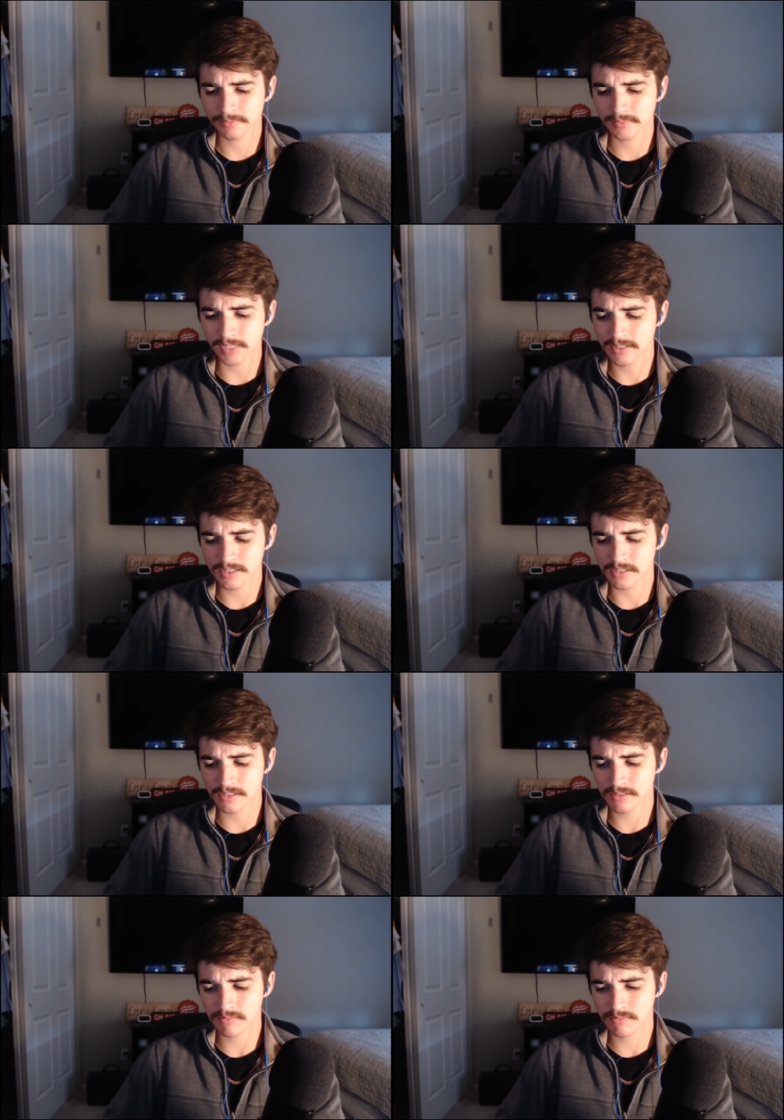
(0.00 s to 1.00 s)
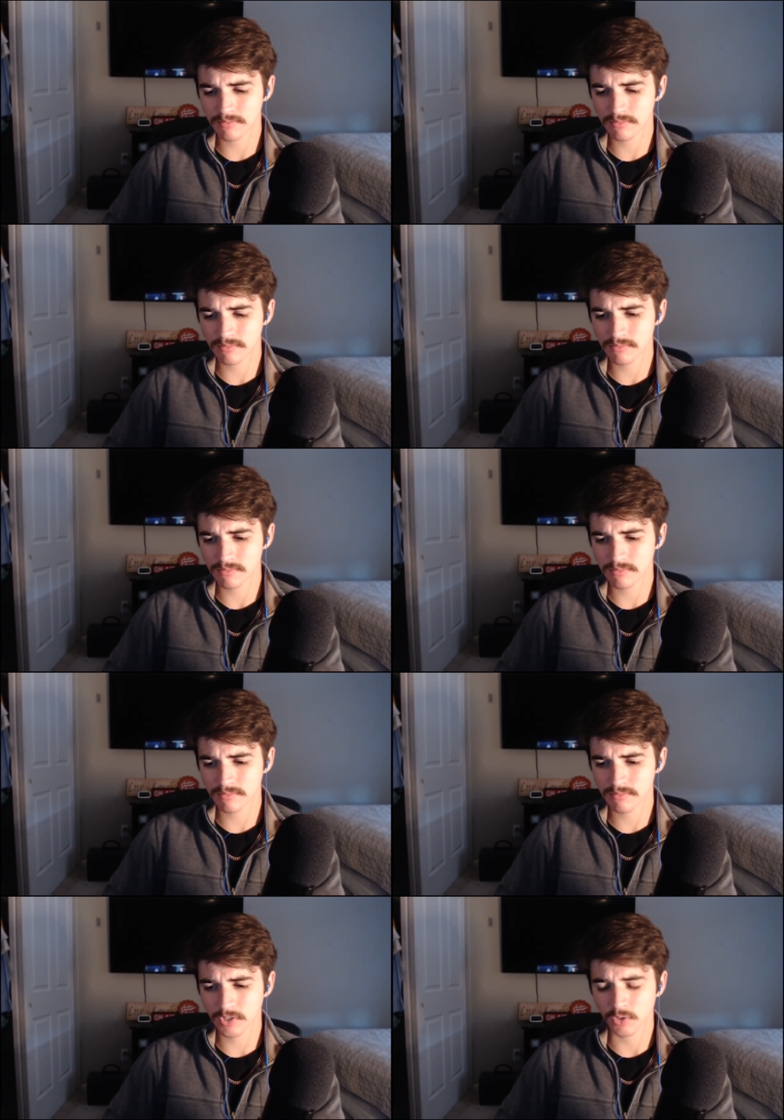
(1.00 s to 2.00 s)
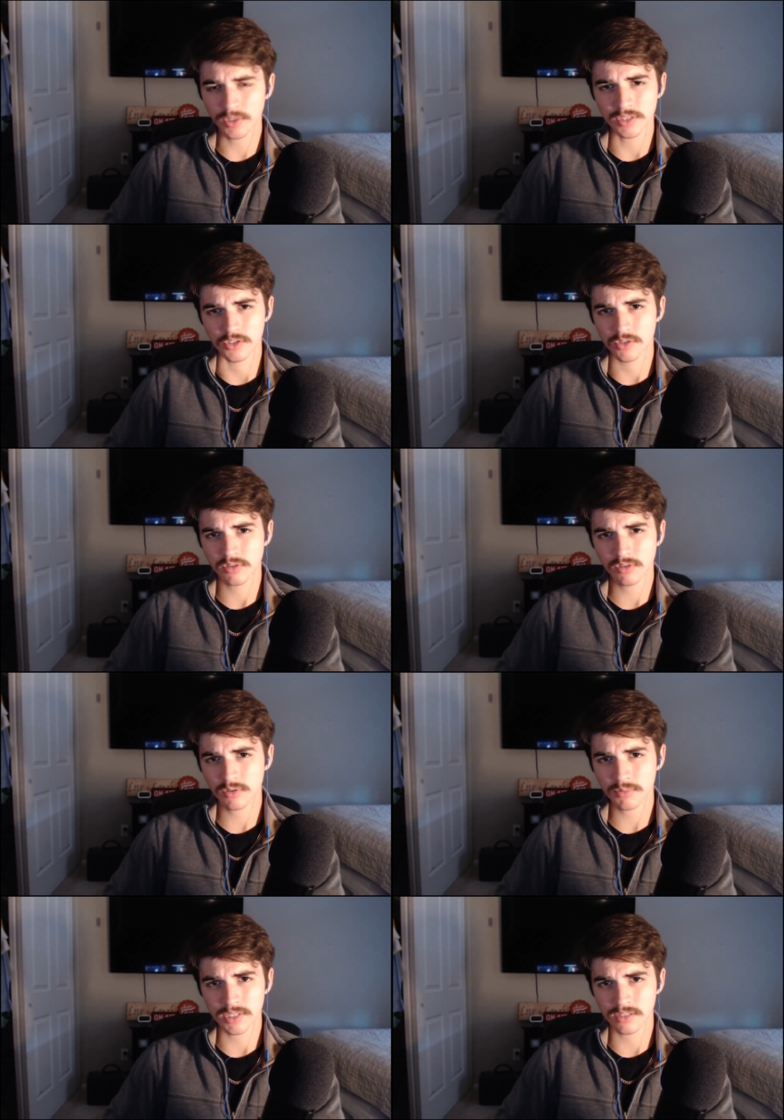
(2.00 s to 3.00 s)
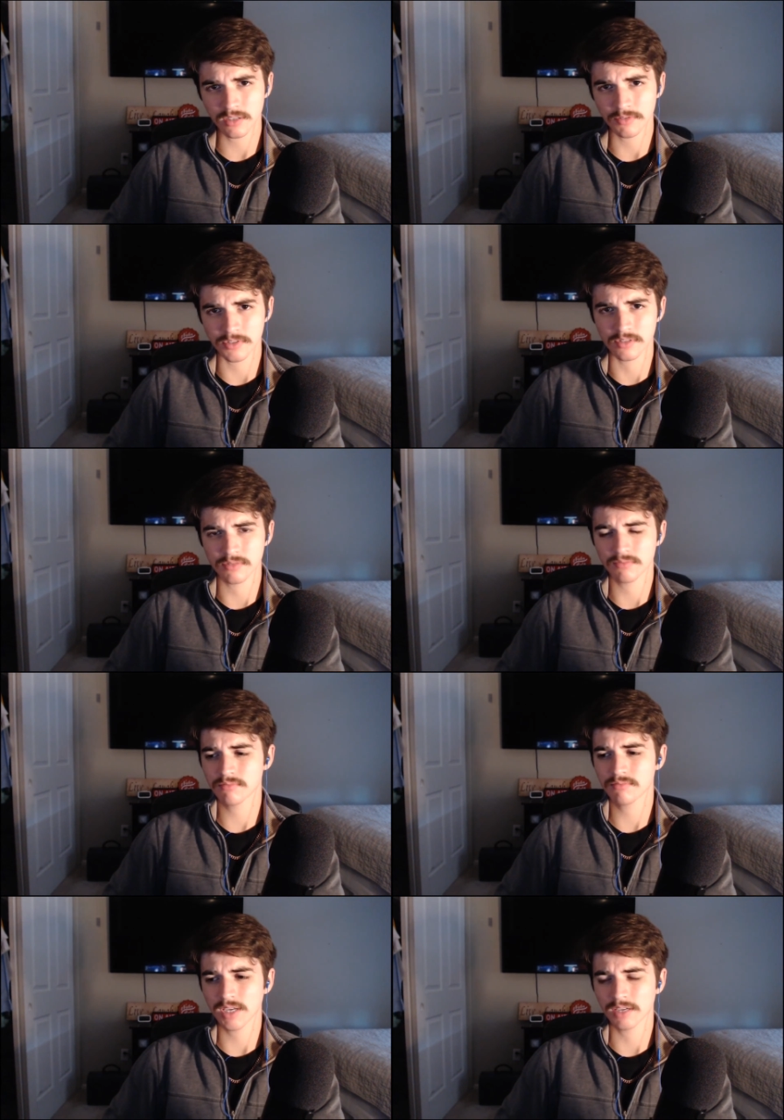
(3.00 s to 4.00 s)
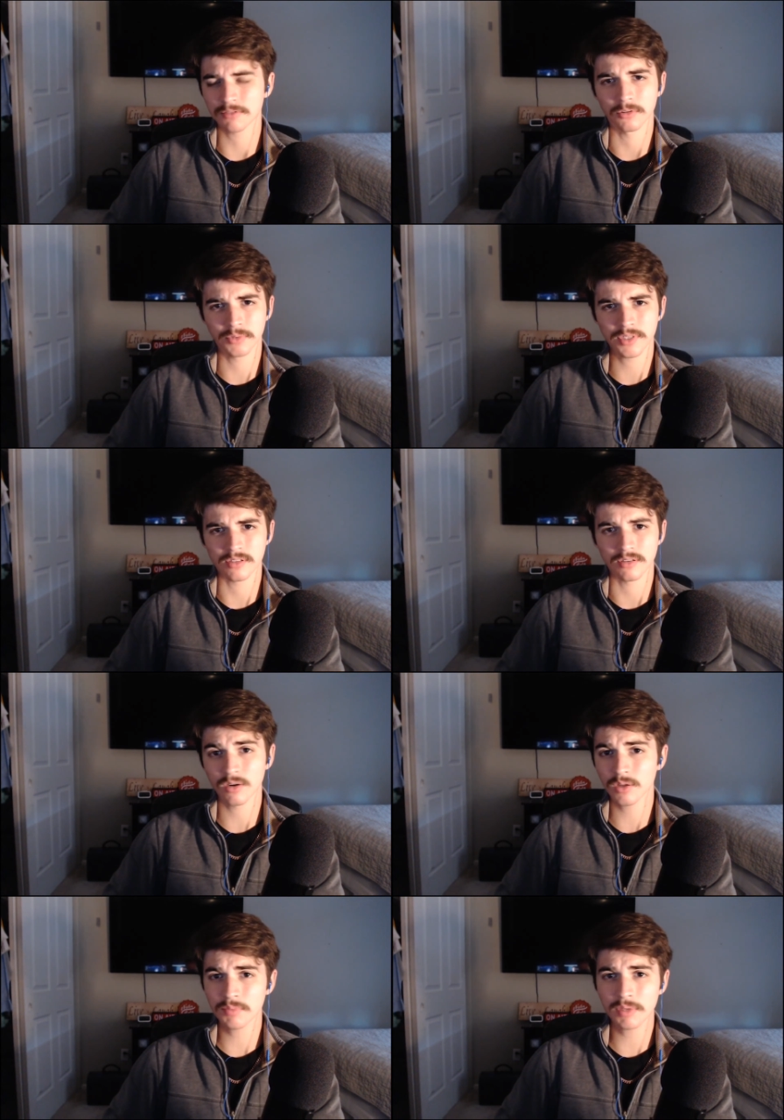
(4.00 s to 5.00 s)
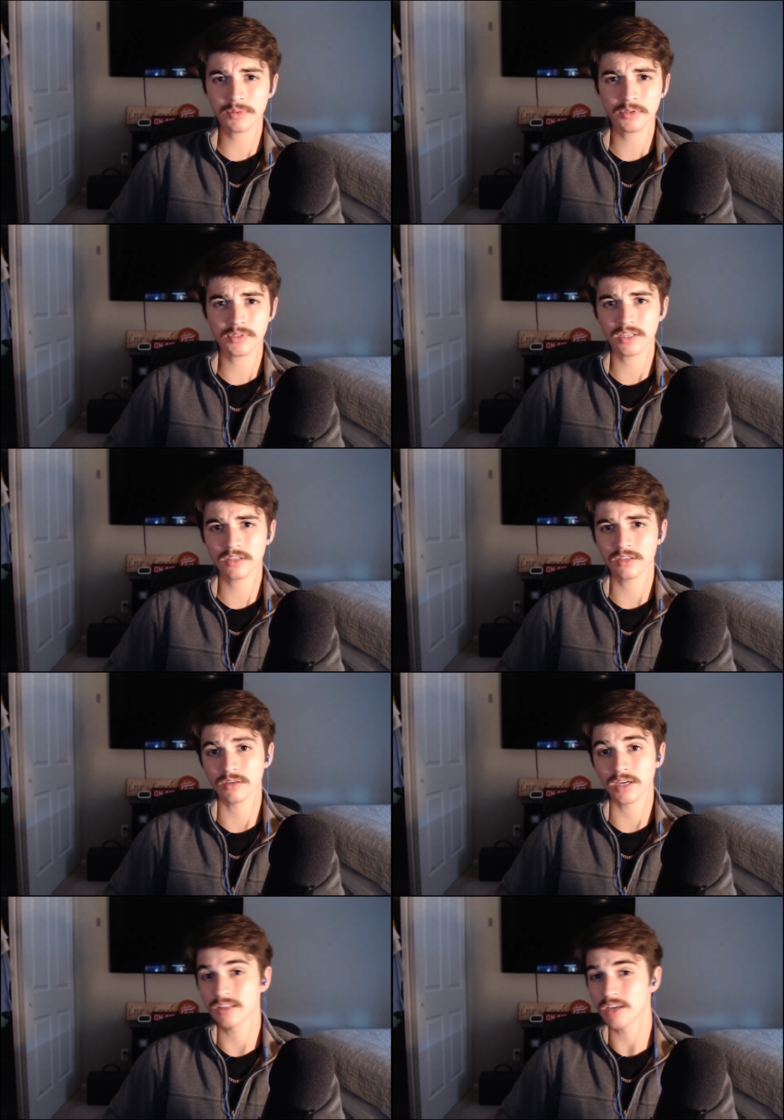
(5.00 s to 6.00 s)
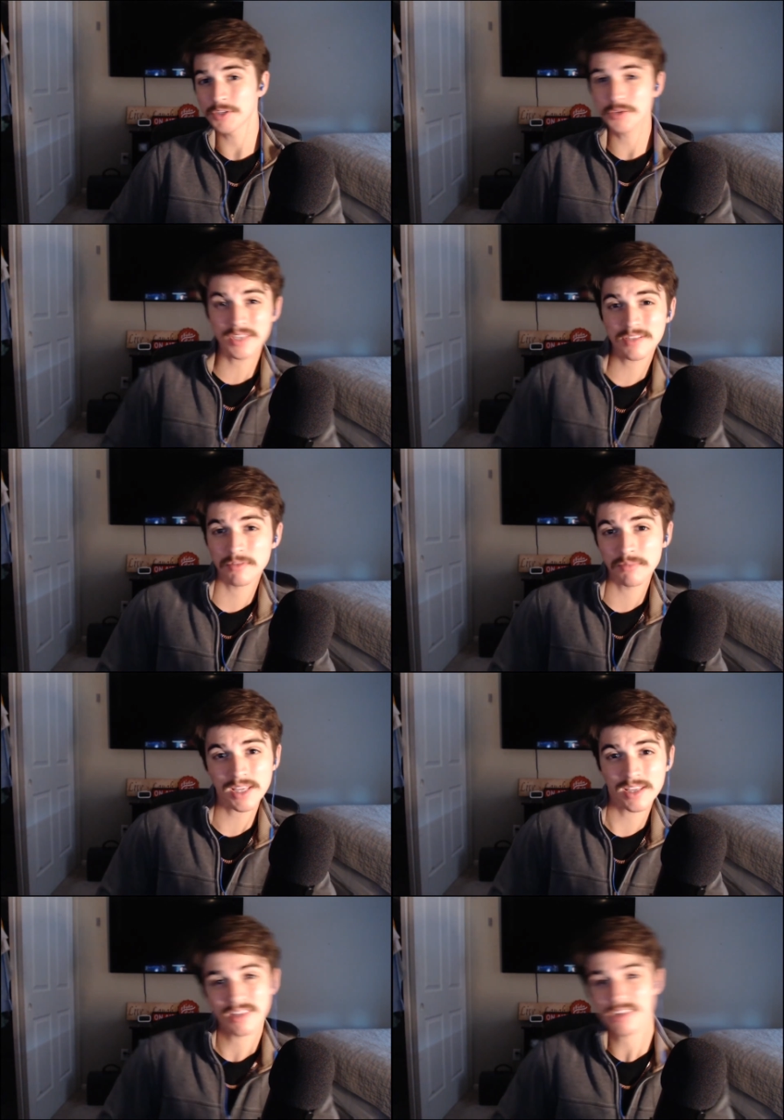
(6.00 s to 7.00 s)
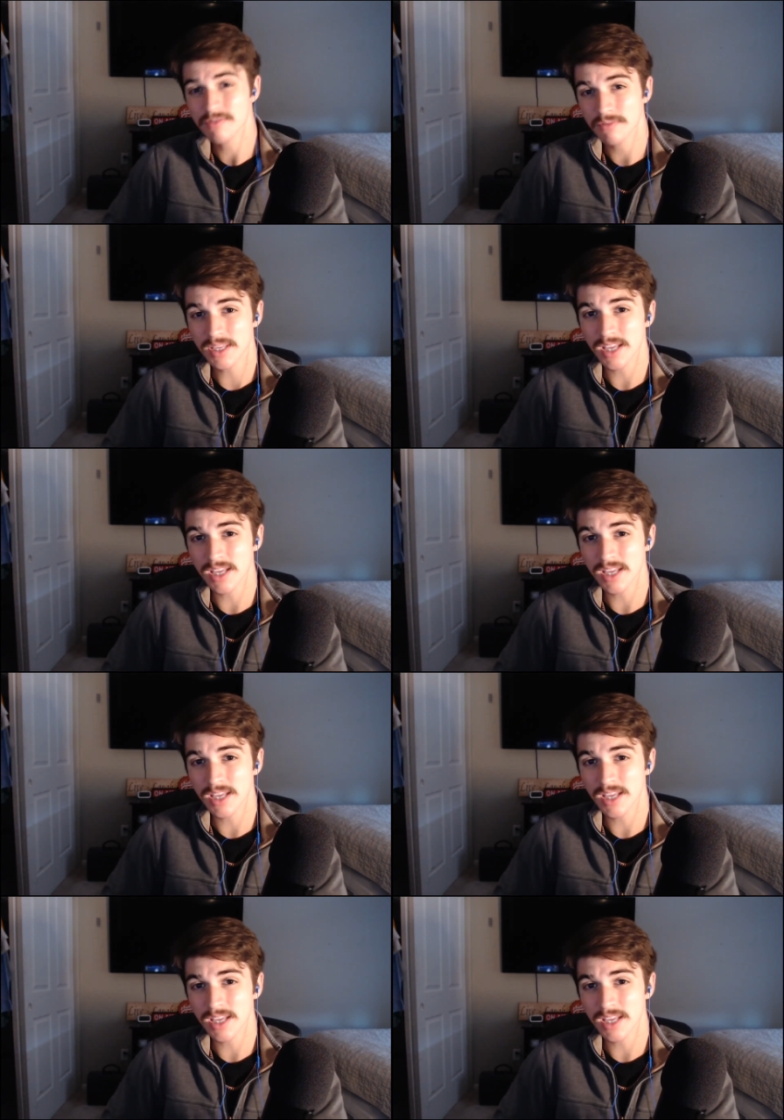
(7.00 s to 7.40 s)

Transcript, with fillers: it's just cringe. You know, being selfish is bad for a reason. And all the people who say, you know, I do this for me, eat for me,